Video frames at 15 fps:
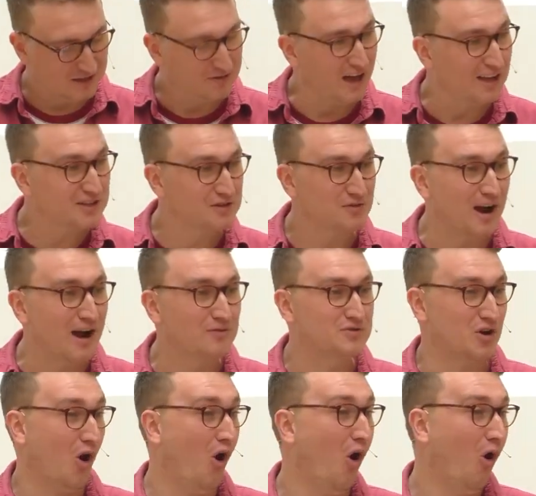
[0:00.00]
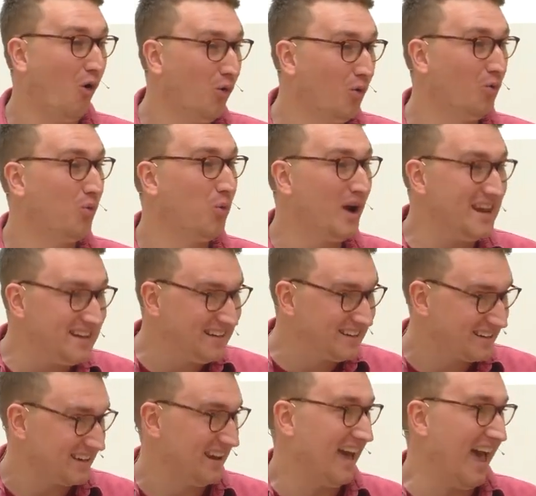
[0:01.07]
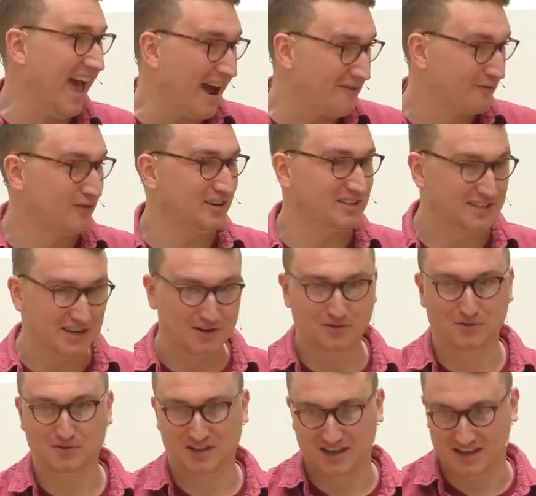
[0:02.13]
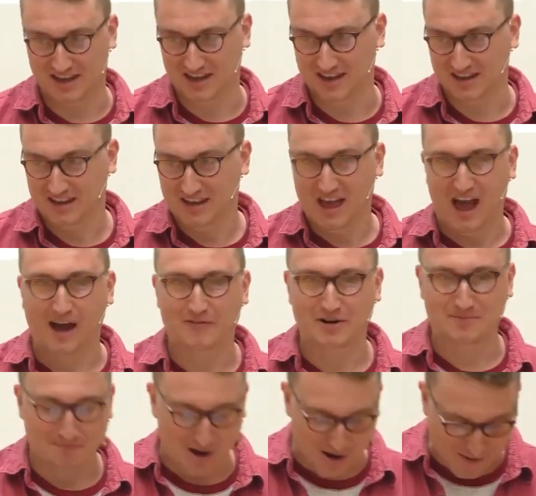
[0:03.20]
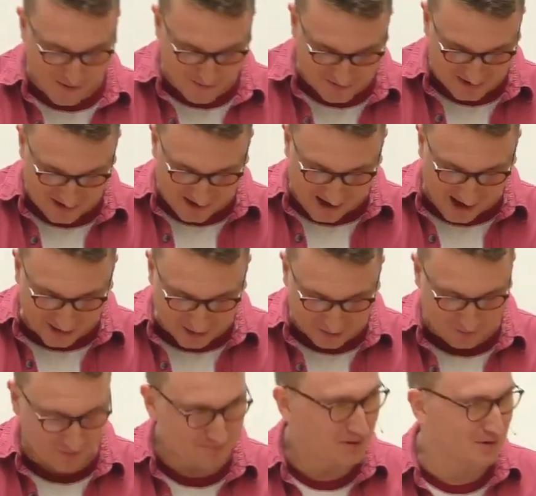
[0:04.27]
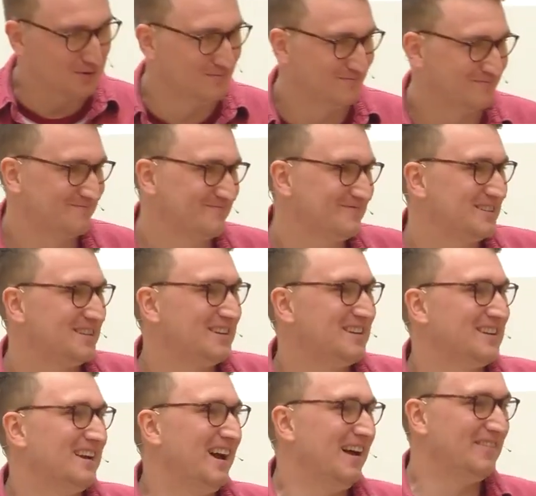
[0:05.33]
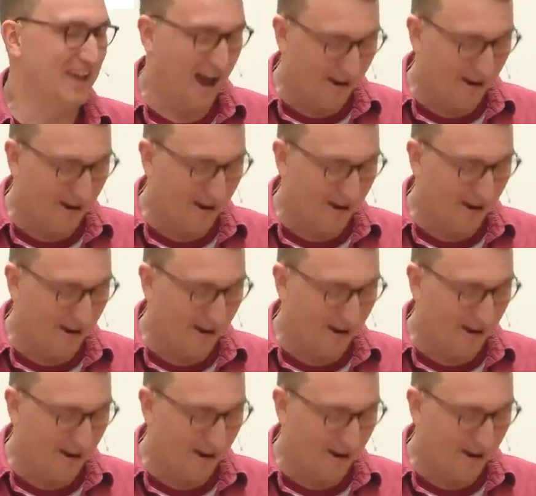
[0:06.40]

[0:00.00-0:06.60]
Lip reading: That's around a whole week every single year having a moan and a grumble. The